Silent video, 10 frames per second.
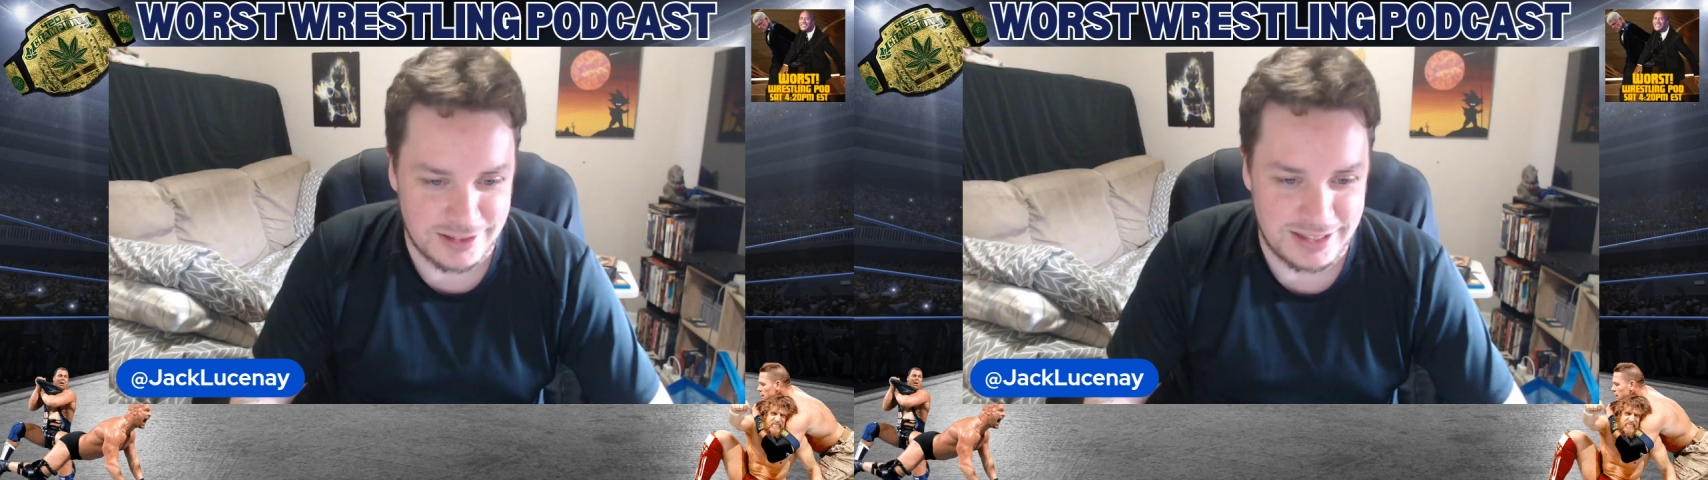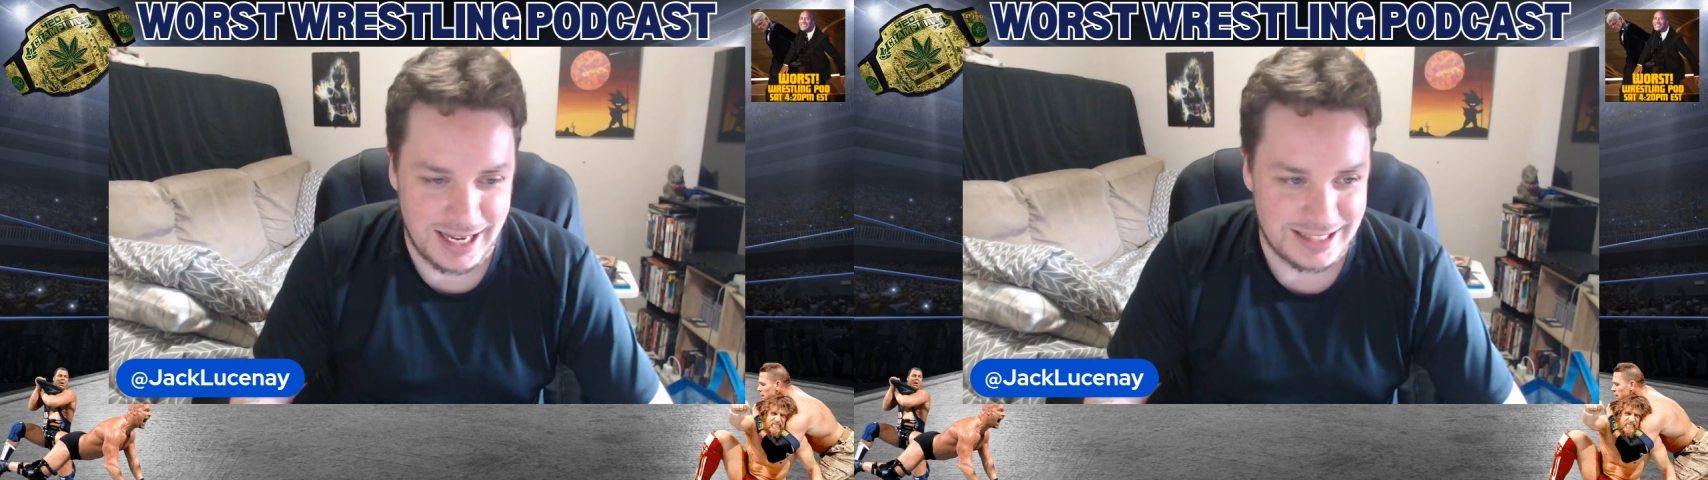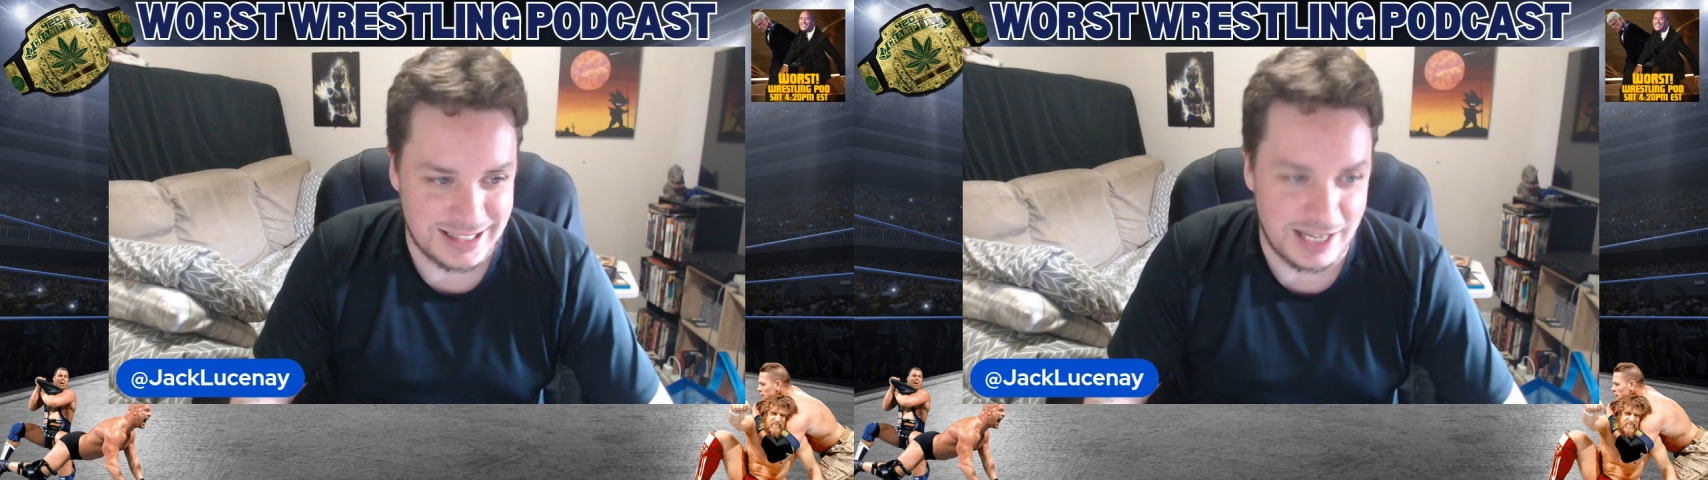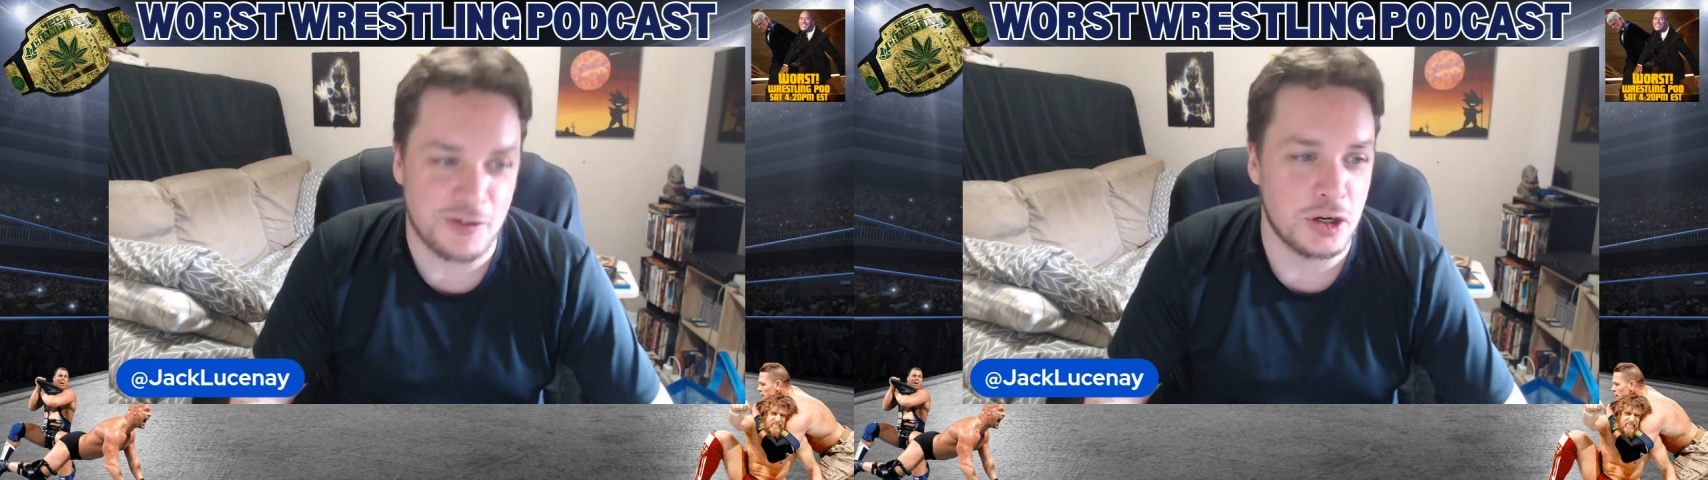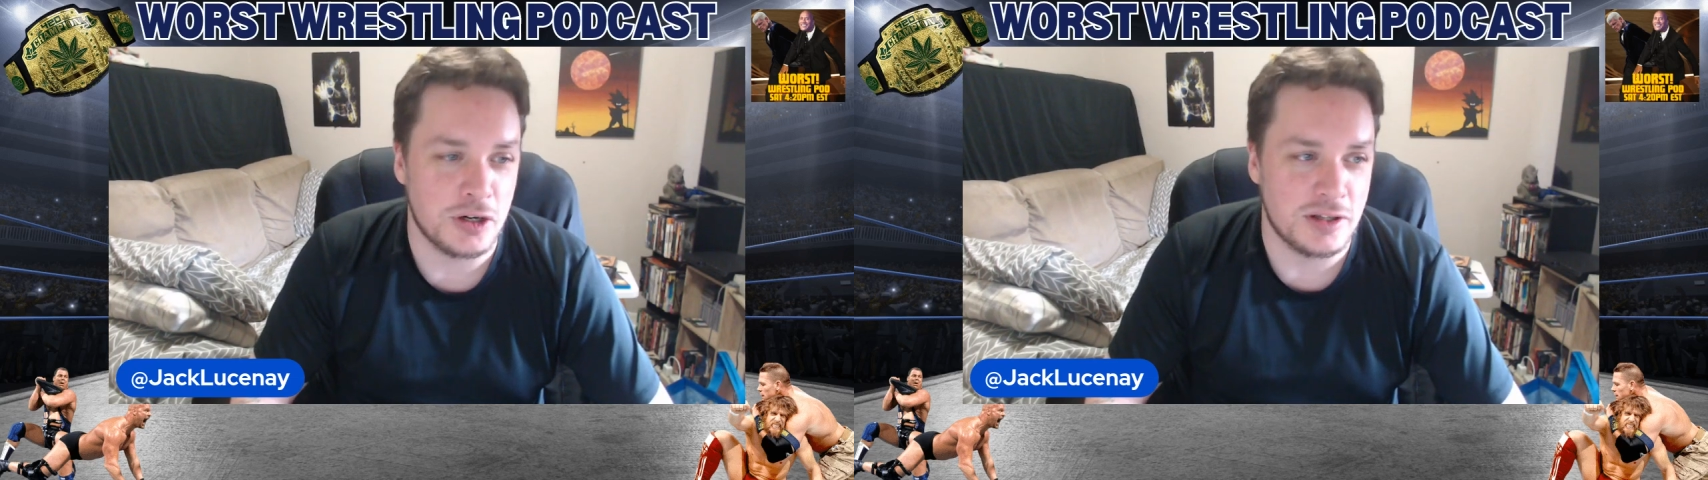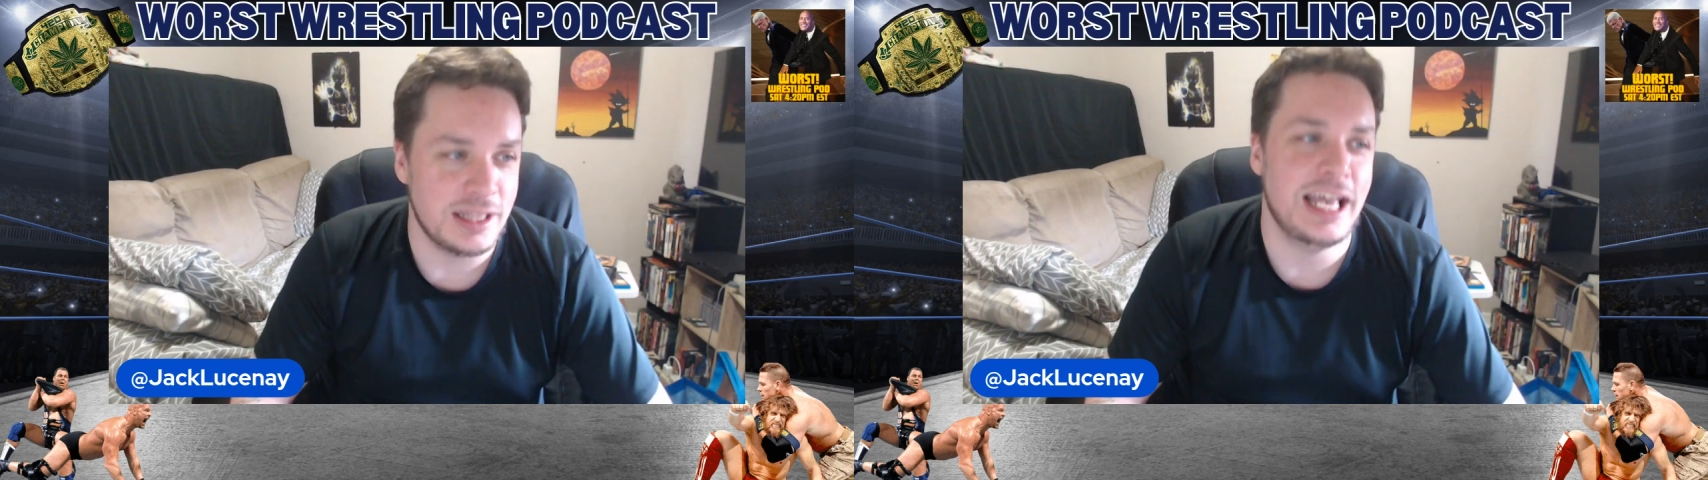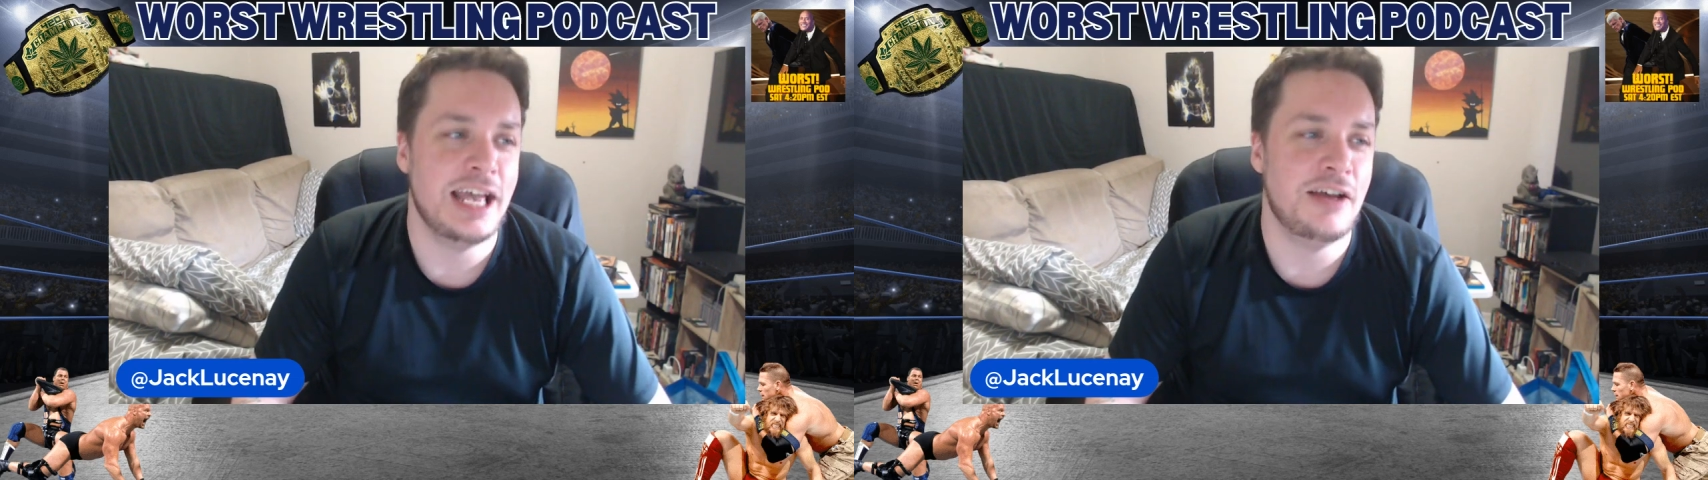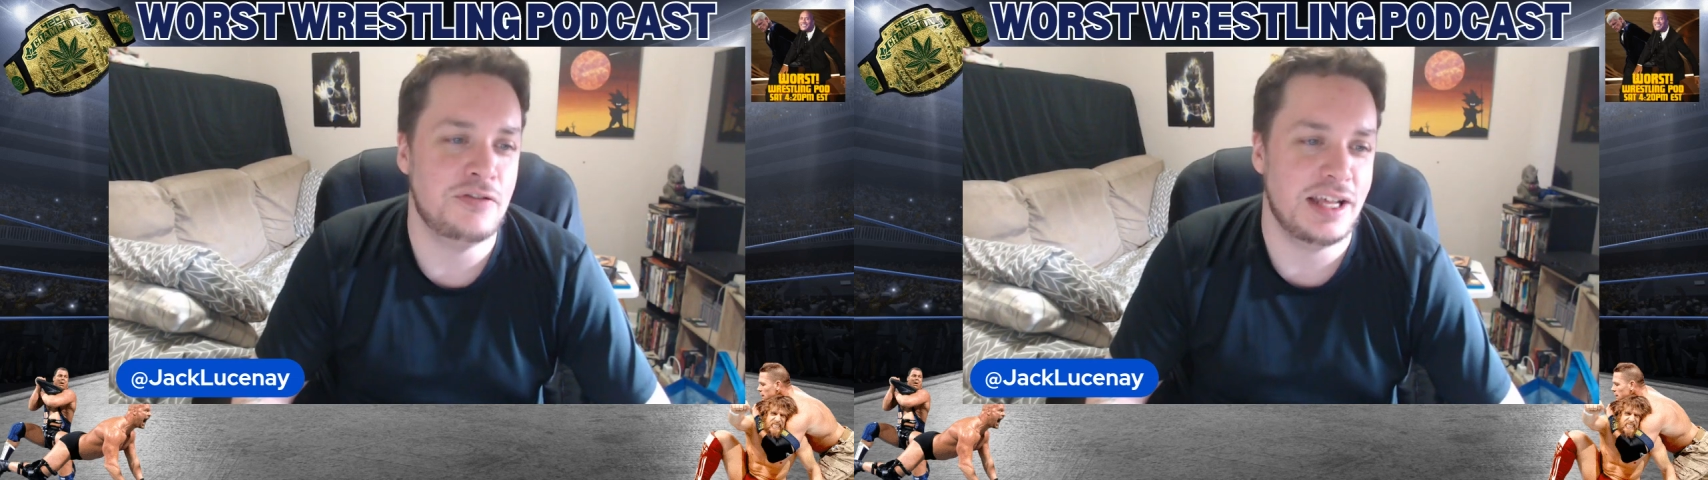that has ever
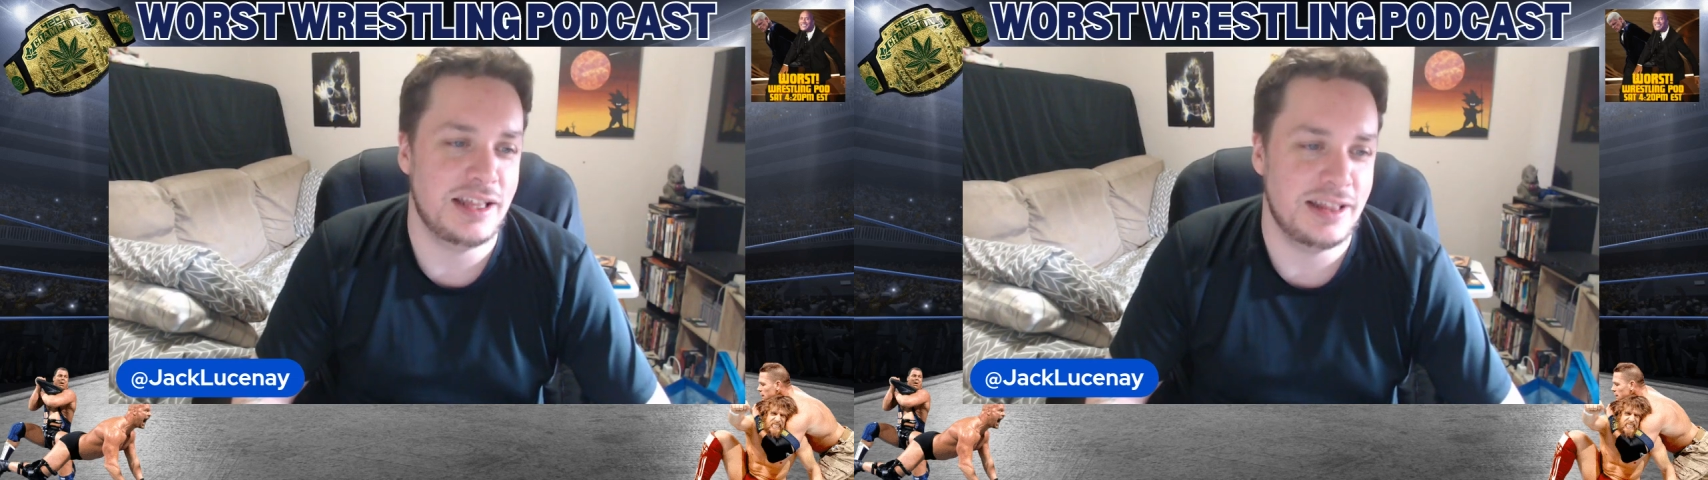lived,